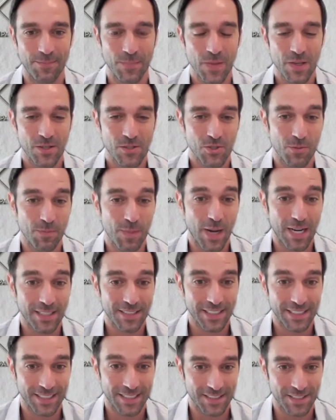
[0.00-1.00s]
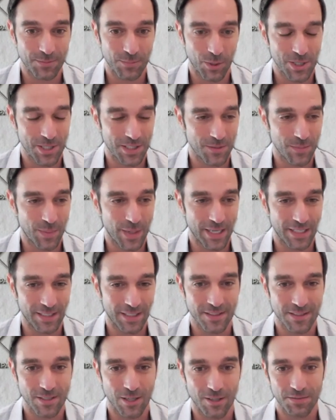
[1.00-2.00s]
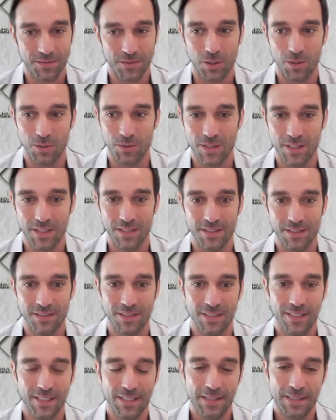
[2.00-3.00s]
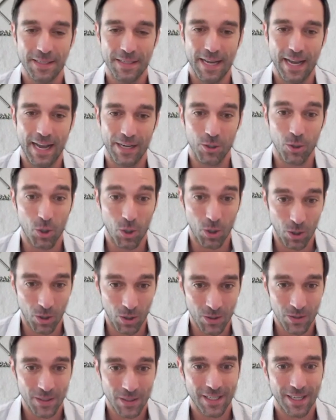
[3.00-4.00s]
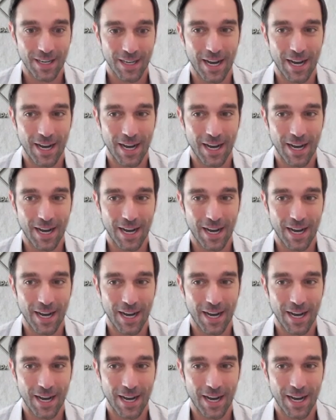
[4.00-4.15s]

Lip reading: So Moxie doesn't participate in soft closes at all,